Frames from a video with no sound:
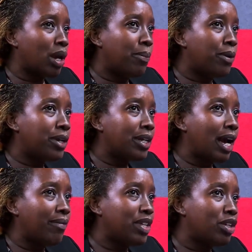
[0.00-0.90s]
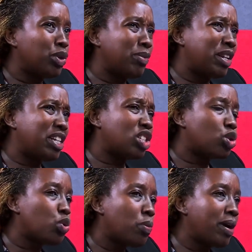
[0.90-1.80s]
we are born and then we reach
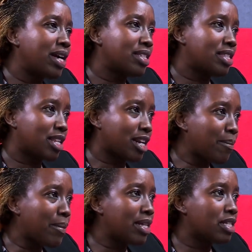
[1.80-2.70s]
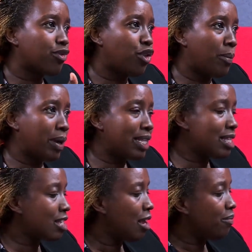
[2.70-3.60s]
2 months, 3 months, 4
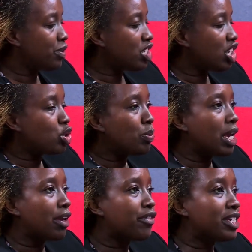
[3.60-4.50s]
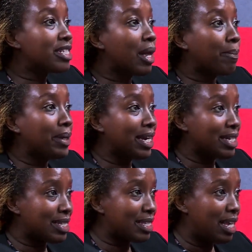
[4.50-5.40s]
months, this HbF
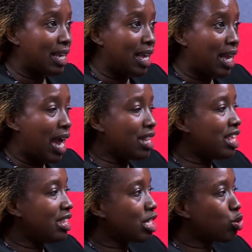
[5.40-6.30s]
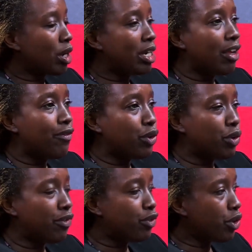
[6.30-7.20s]
disappears. And then that's when, if
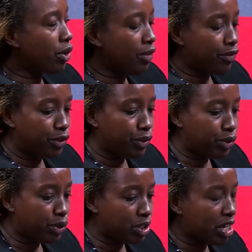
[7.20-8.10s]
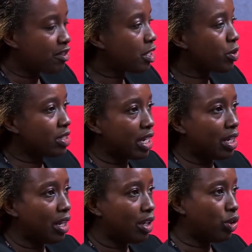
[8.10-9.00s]
you don't have sickle
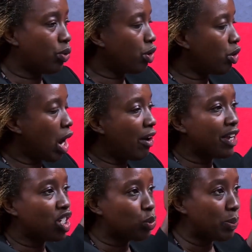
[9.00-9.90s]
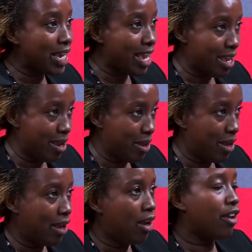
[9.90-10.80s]
cell, you have HbA.
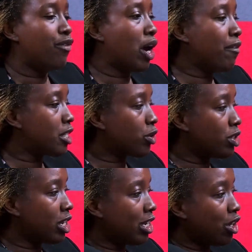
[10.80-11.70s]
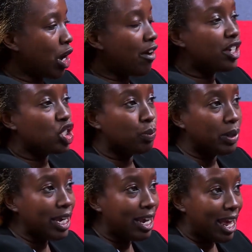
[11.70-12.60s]
If you have sickle cell, now you have
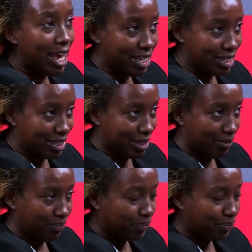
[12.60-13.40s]
HbS.